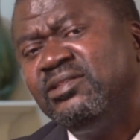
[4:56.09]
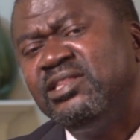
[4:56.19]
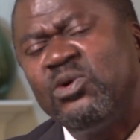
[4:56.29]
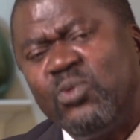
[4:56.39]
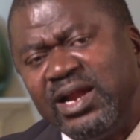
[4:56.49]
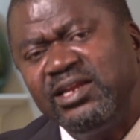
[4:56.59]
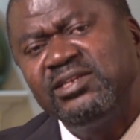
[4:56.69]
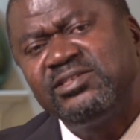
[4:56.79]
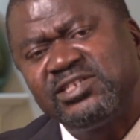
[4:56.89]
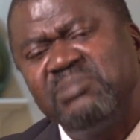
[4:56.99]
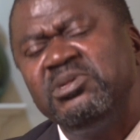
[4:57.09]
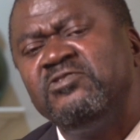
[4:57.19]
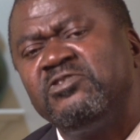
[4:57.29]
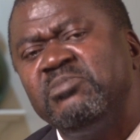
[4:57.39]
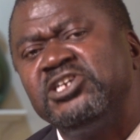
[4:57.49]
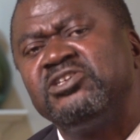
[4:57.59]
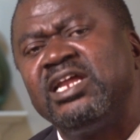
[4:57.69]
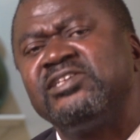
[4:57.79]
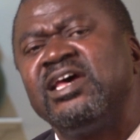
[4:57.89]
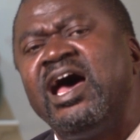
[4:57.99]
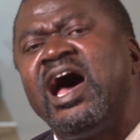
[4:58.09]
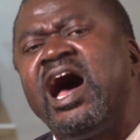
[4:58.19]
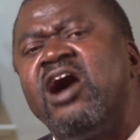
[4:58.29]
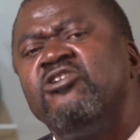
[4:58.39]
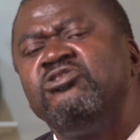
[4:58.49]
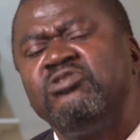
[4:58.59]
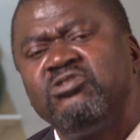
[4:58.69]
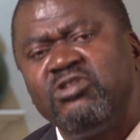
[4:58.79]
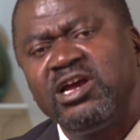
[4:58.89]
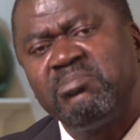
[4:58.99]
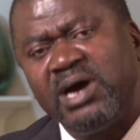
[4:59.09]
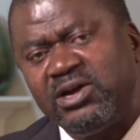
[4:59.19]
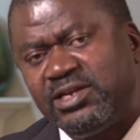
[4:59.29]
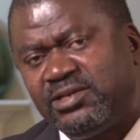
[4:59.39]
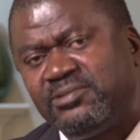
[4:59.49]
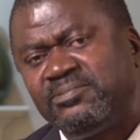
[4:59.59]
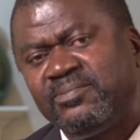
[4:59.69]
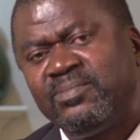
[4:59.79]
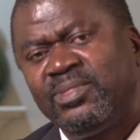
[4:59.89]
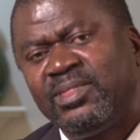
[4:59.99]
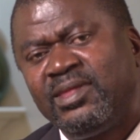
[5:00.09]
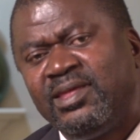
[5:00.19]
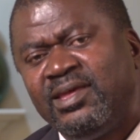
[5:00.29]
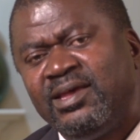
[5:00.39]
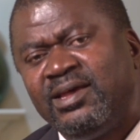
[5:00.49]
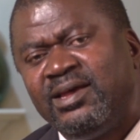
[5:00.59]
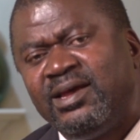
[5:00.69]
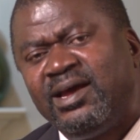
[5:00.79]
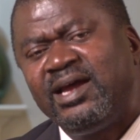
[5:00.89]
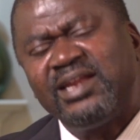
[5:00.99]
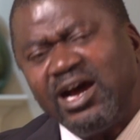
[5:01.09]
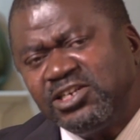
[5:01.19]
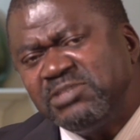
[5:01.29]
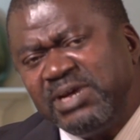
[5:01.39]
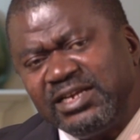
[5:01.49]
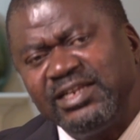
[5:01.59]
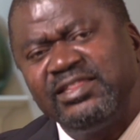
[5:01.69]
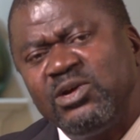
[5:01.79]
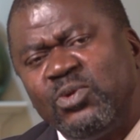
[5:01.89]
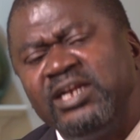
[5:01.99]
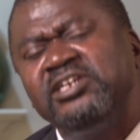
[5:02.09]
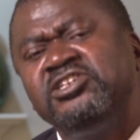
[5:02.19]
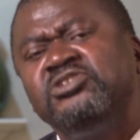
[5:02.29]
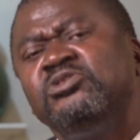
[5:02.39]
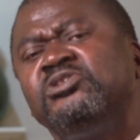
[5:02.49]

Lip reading: They wanted some information as how you're going about it. And ultimately, they wanted you